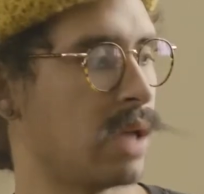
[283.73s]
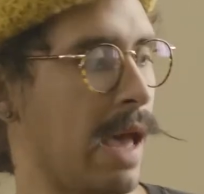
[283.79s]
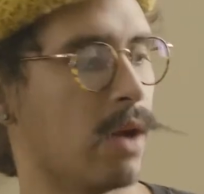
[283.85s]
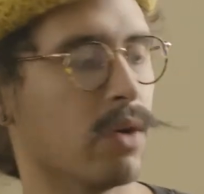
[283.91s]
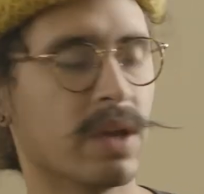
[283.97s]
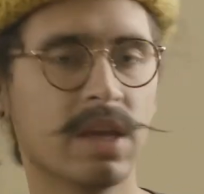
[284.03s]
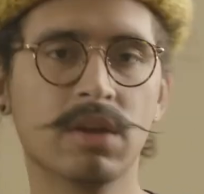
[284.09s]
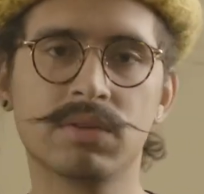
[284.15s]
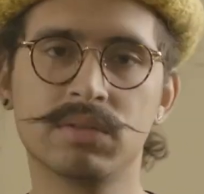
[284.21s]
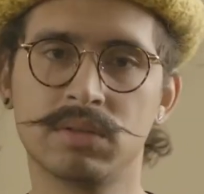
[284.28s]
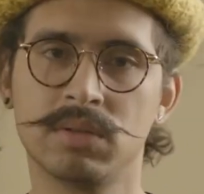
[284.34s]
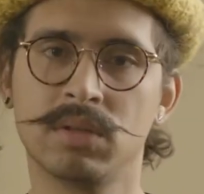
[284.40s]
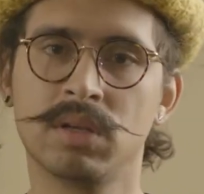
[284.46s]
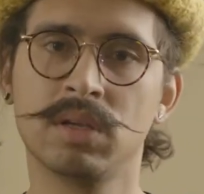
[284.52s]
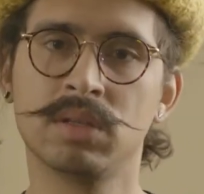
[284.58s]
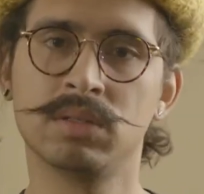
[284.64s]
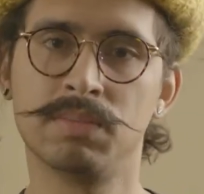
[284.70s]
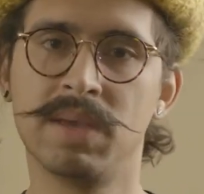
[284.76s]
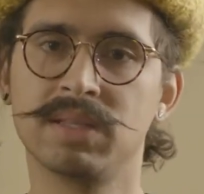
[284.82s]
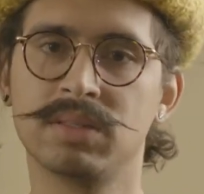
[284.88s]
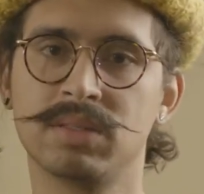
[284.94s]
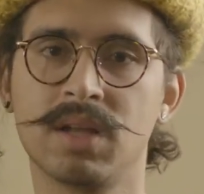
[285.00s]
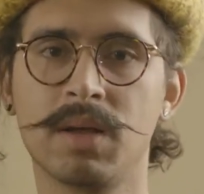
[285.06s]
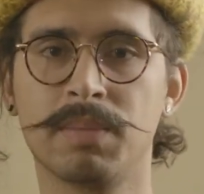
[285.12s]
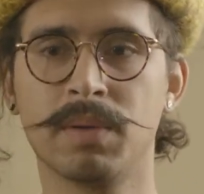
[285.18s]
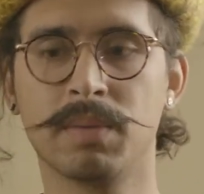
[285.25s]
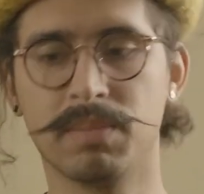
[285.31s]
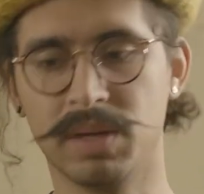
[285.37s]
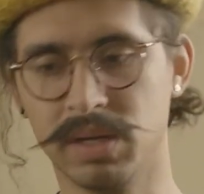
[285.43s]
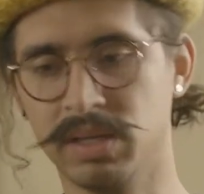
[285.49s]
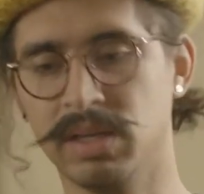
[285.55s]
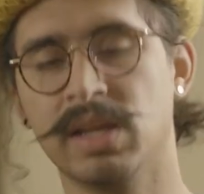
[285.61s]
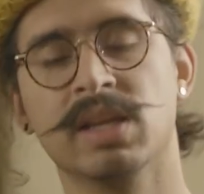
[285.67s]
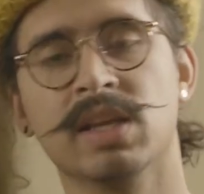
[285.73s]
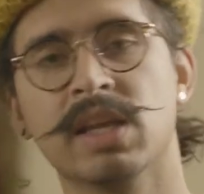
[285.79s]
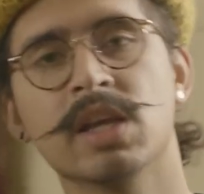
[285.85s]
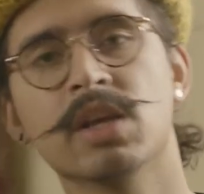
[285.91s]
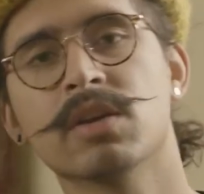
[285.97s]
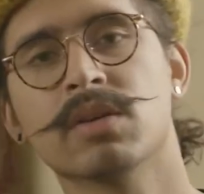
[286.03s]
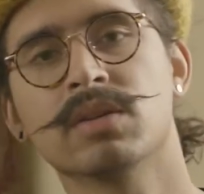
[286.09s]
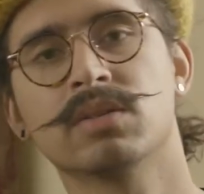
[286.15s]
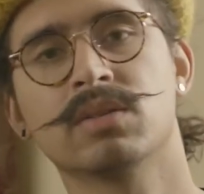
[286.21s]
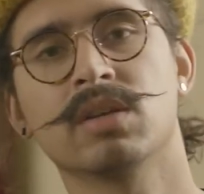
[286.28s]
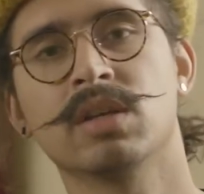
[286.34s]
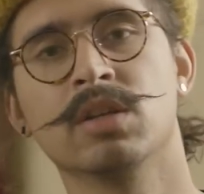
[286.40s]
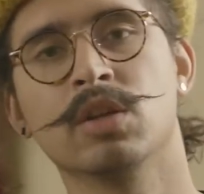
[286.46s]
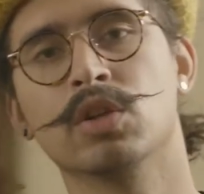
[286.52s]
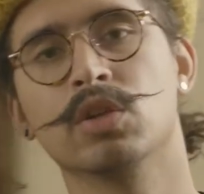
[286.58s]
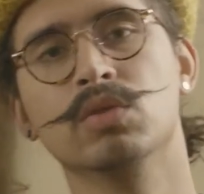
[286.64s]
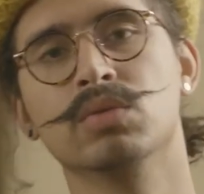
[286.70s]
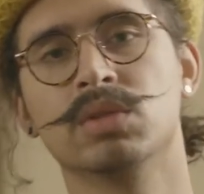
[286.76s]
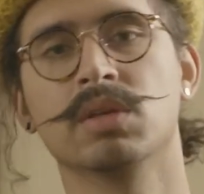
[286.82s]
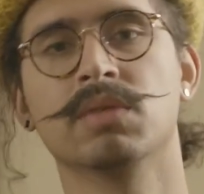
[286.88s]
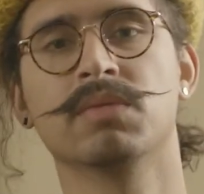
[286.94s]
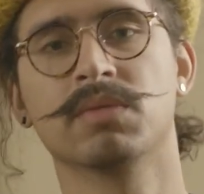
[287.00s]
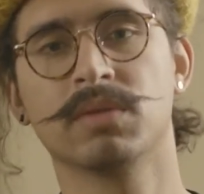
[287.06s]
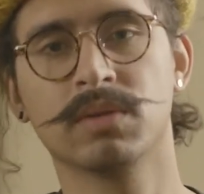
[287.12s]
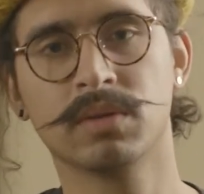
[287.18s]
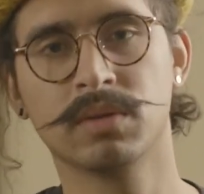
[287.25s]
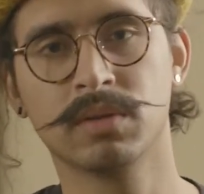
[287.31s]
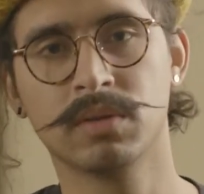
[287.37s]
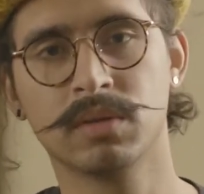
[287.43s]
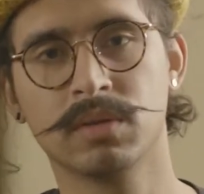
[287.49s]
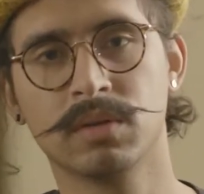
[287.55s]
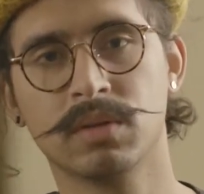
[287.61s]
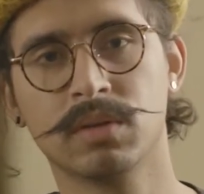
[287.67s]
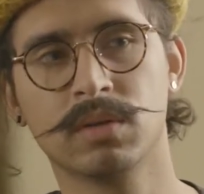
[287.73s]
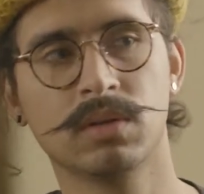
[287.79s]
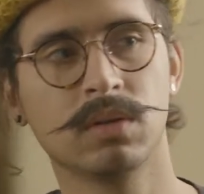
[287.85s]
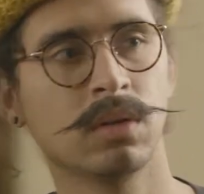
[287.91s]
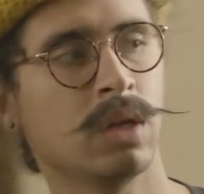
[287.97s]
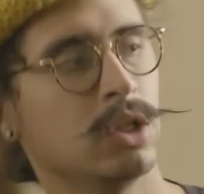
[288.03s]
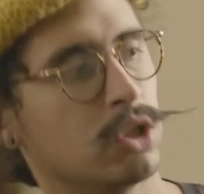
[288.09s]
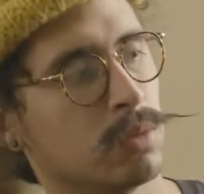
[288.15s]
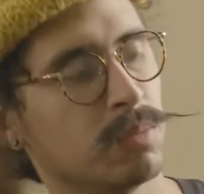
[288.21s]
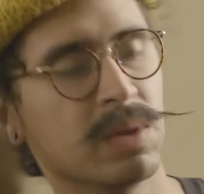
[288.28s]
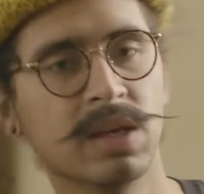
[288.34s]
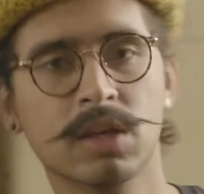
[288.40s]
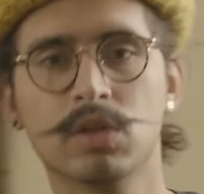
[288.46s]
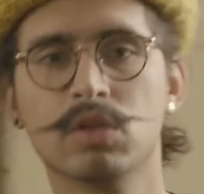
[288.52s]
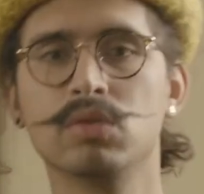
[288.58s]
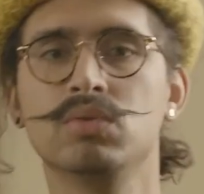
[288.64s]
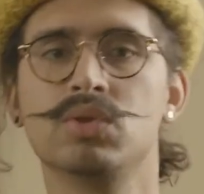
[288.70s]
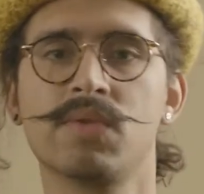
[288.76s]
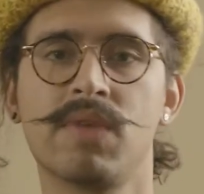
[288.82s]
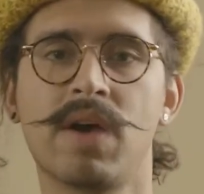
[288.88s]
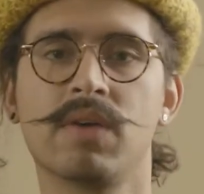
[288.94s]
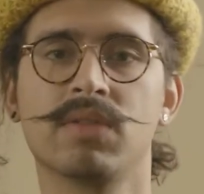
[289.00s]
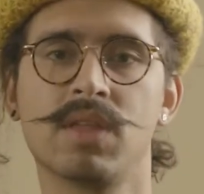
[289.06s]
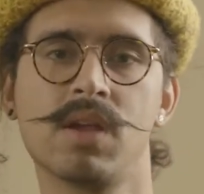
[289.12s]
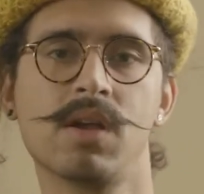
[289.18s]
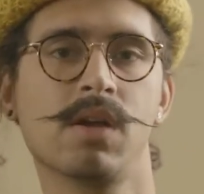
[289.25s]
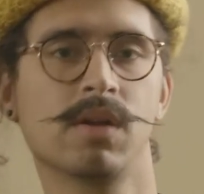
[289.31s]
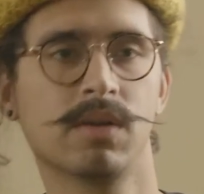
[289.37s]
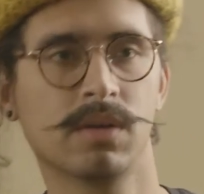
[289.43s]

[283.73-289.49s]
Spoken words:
Out here it's messed up, but in here it's inclusive. It should be inclusive out there.